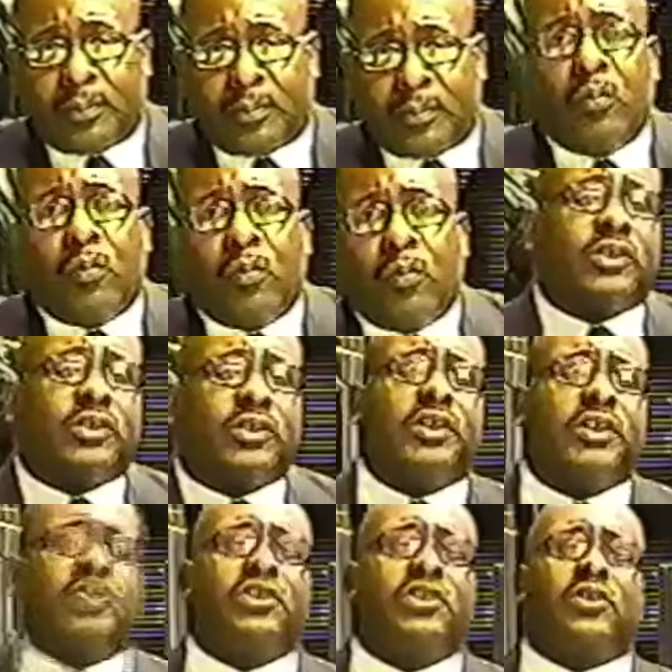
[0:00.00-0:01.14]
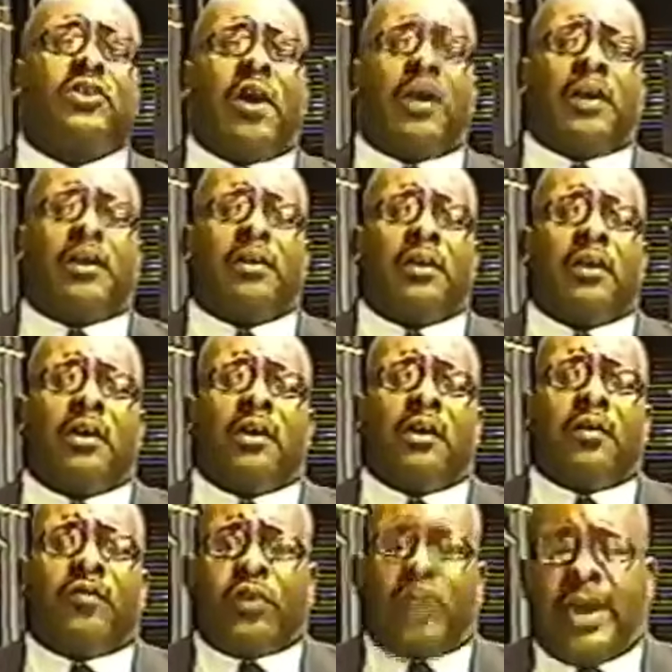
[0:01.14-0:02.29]
which was originally started
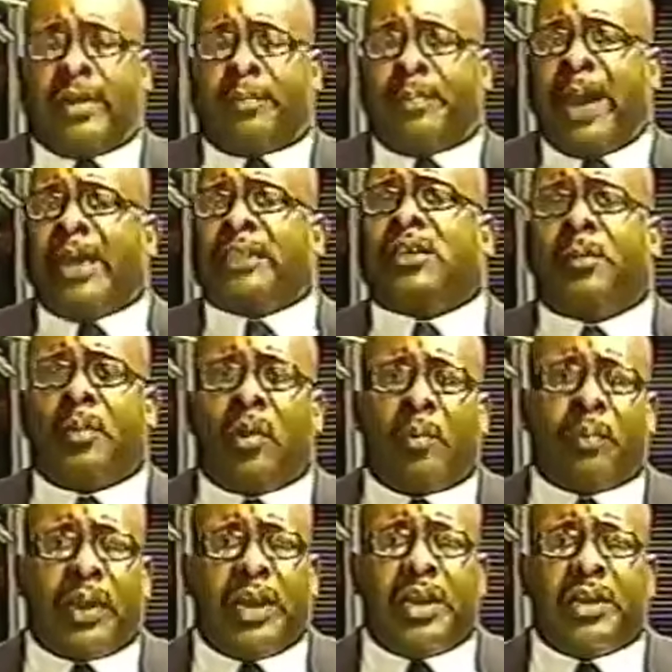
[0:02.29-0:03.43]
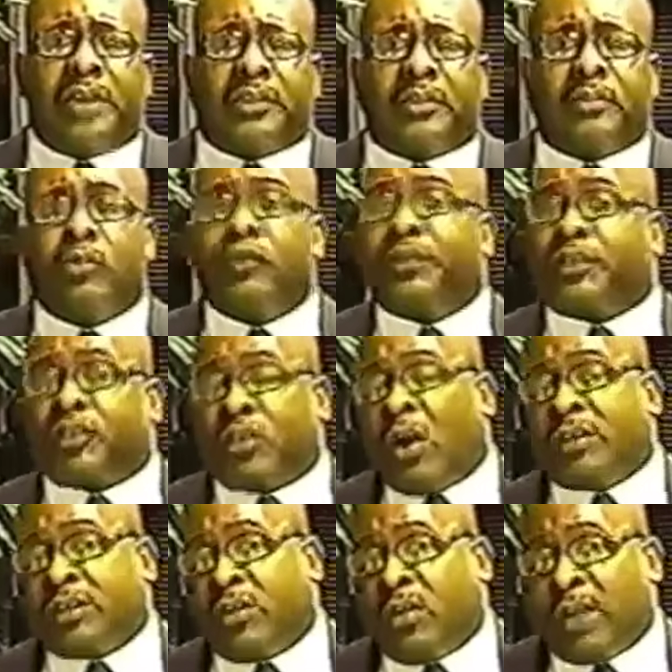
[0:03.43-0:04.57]
for like basketball players and movie stars
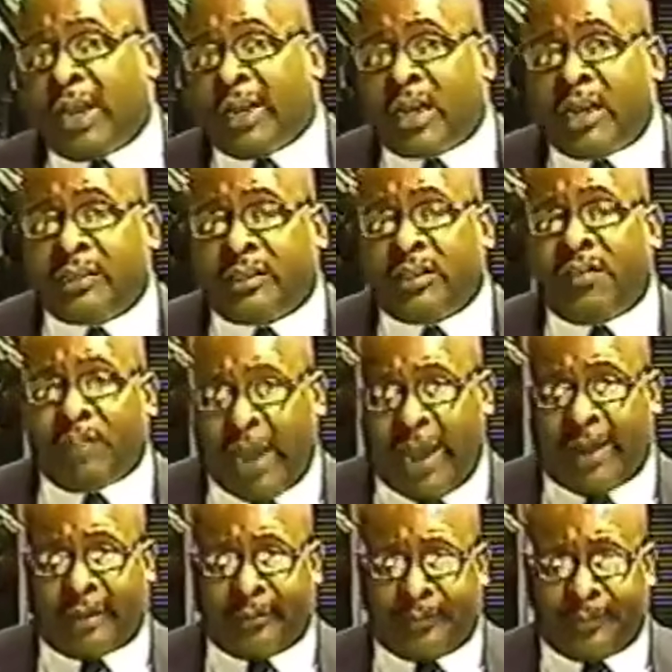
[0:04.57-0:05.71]
and all that kind of stuff, black.